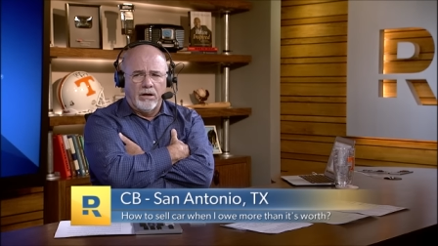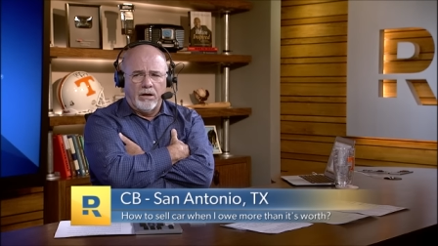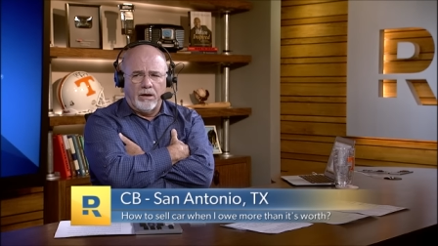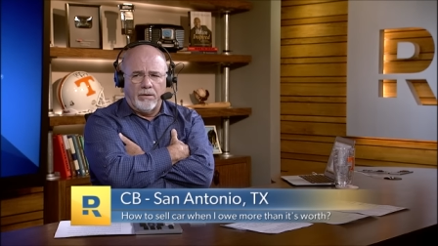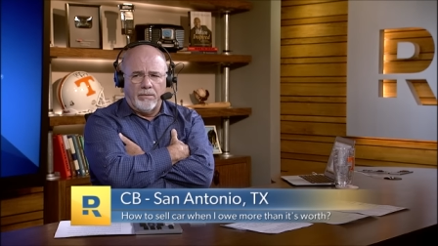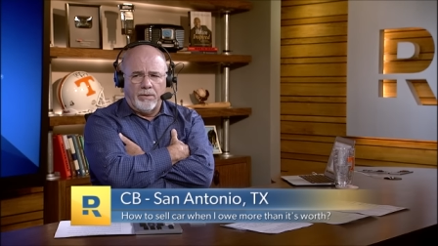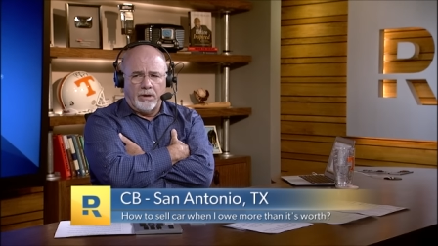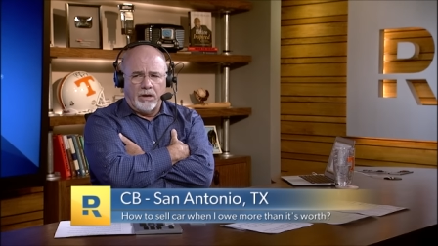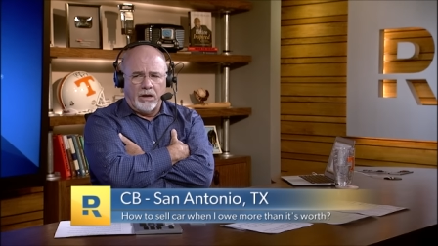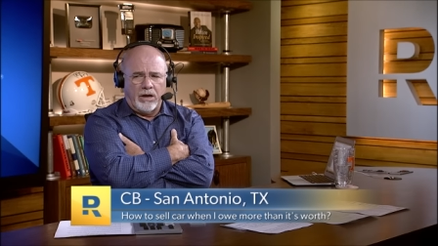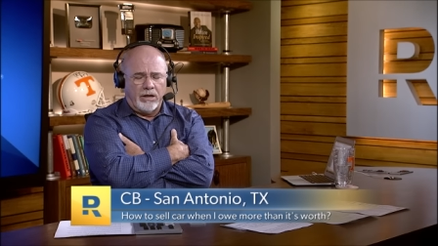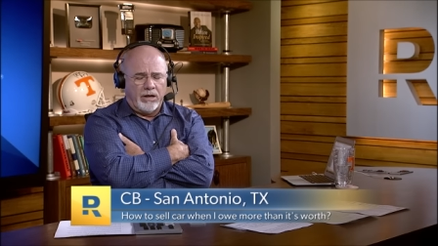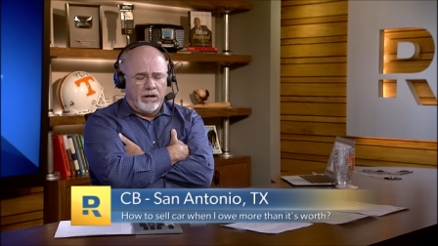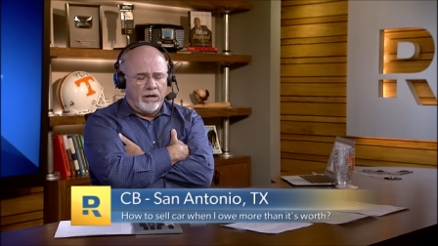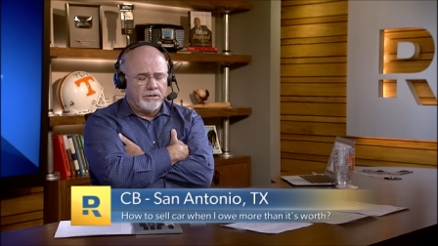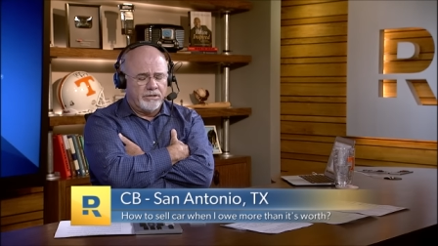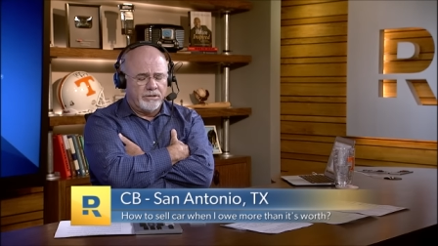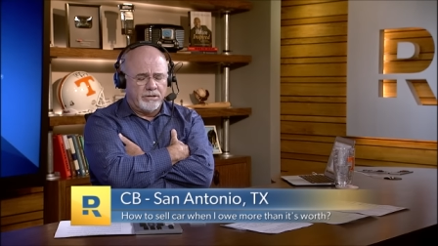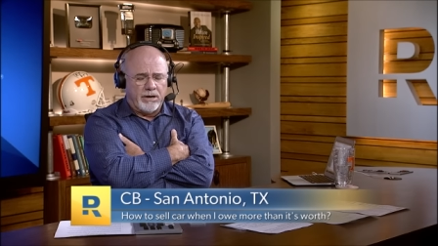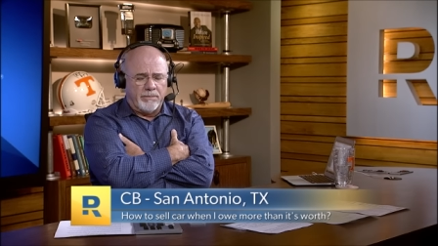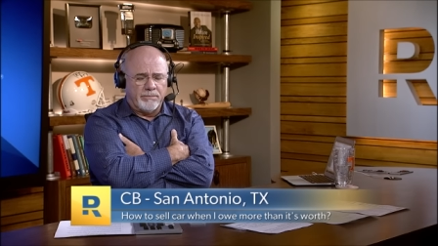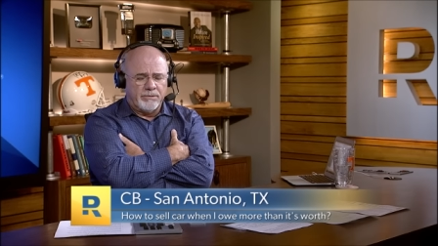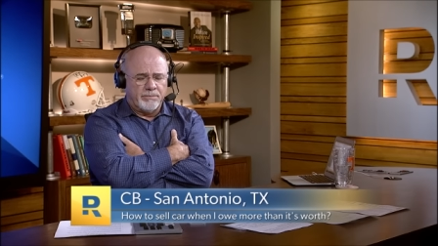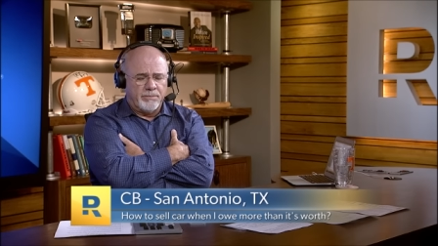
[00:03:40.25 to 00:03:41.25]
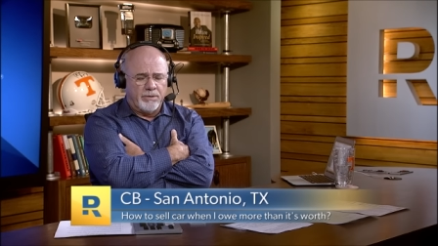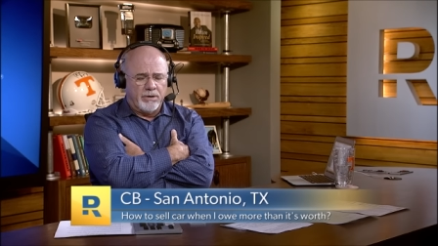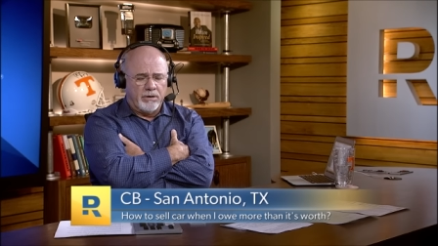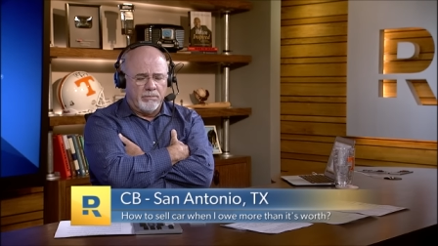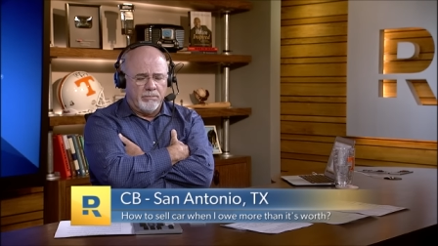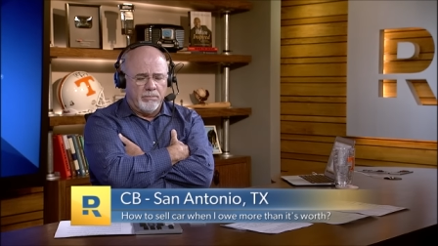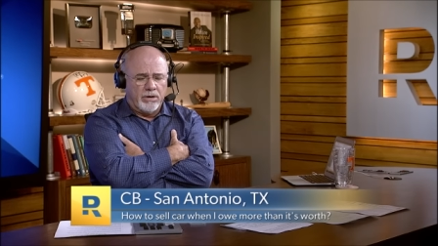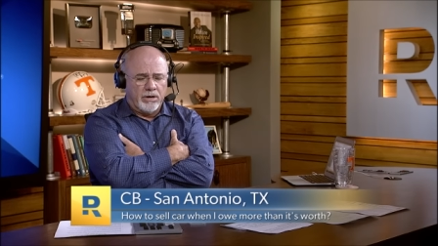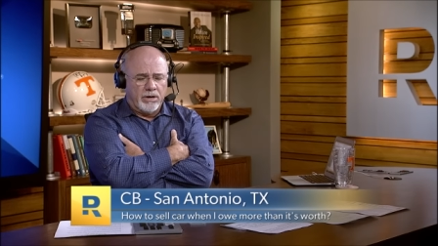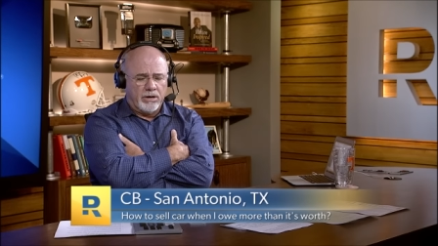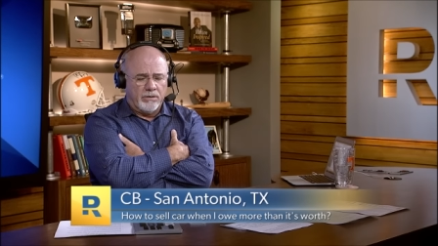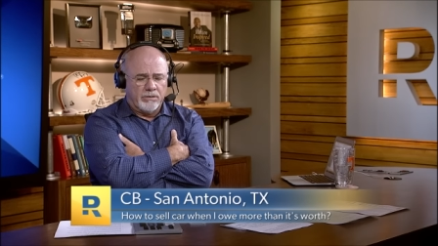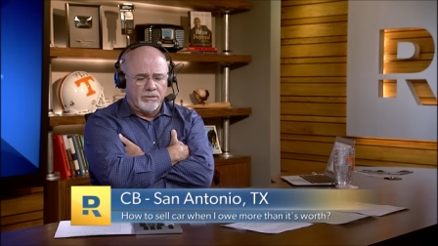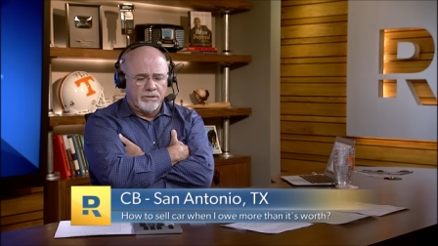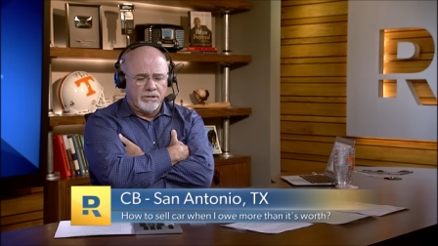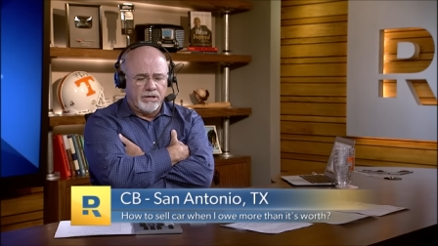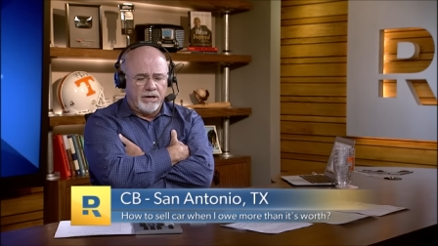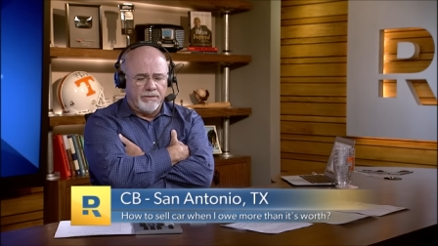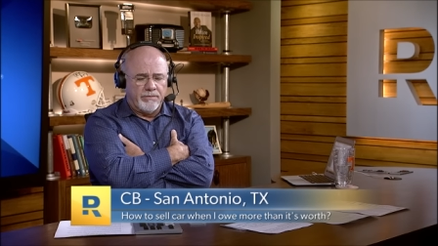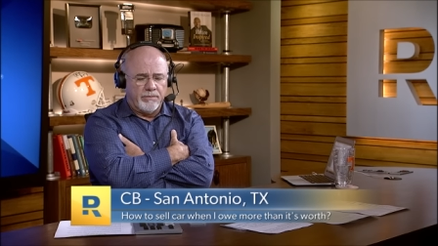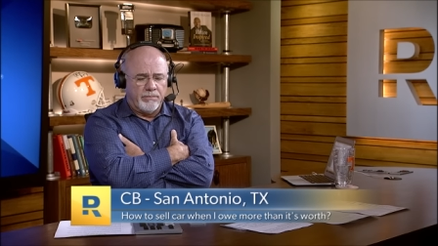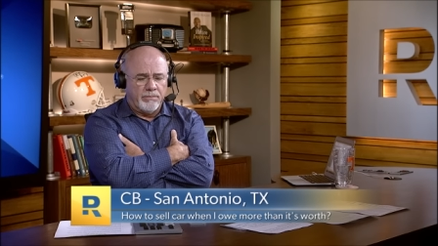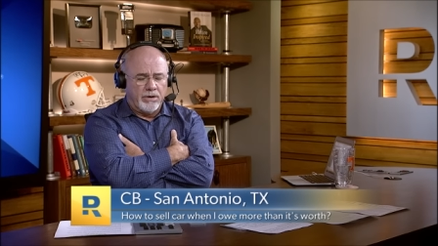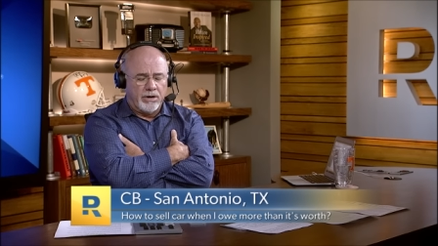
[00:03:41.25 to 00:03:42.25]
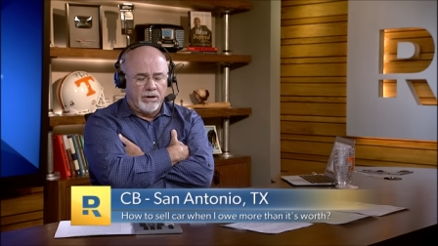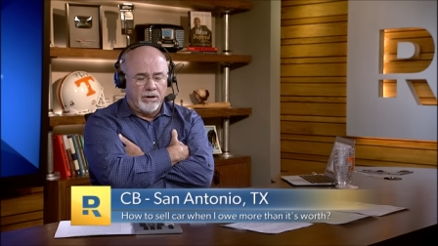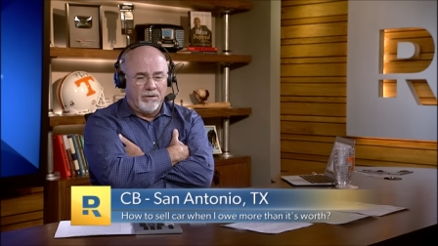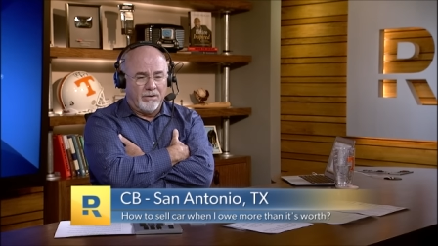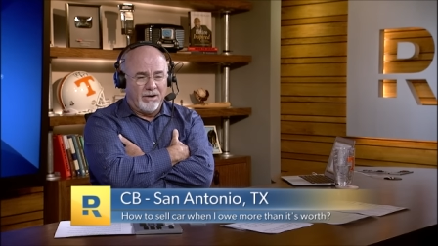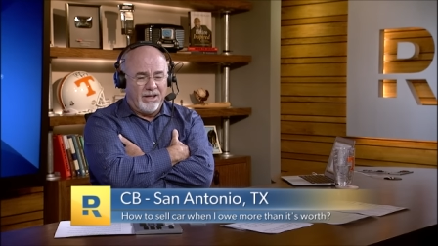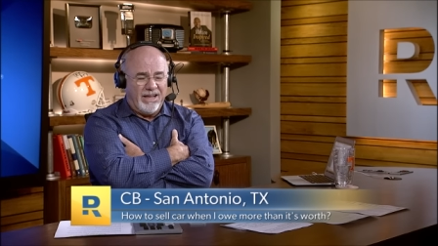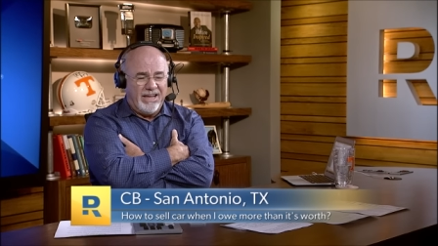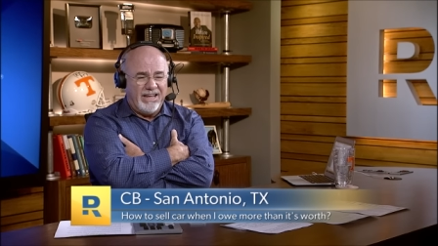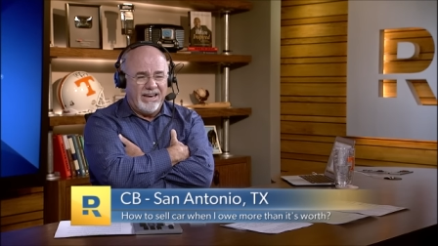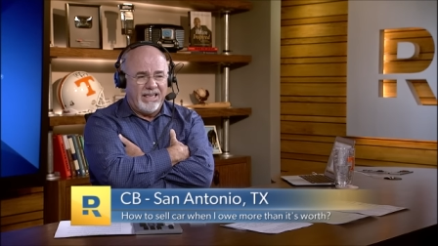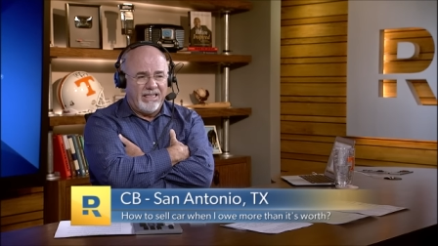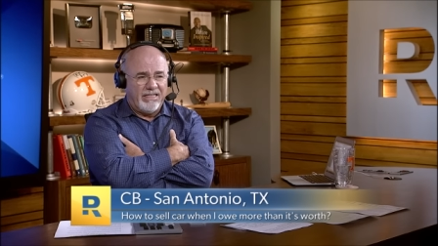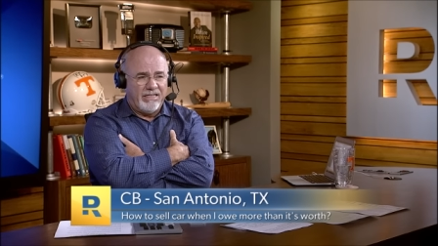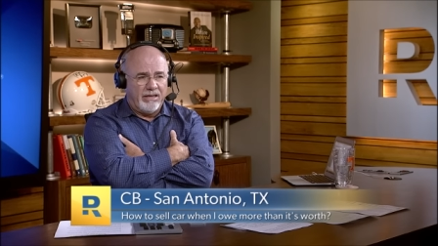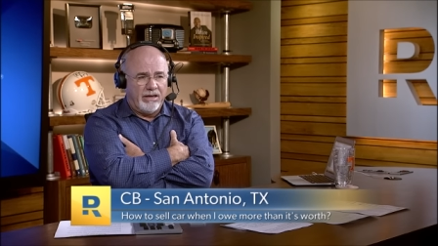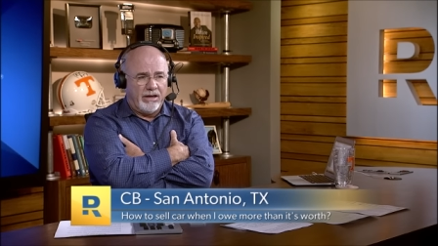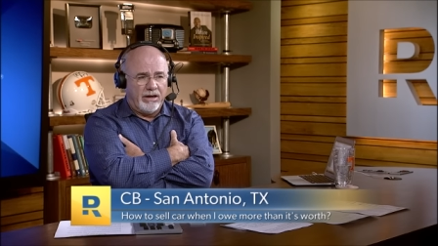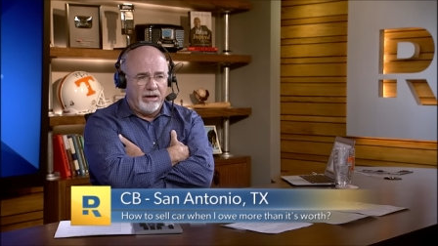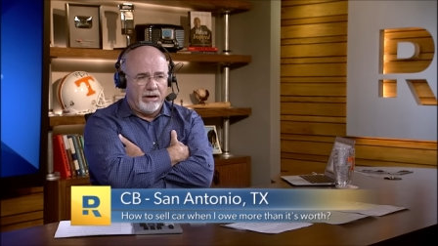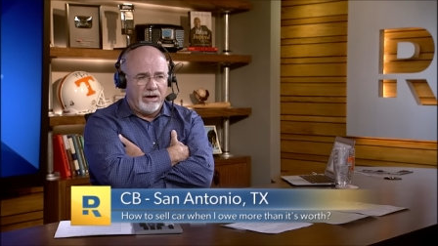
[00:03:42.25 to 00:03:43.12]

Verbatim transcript: I mean, I'd stop spending money or saving money on anything,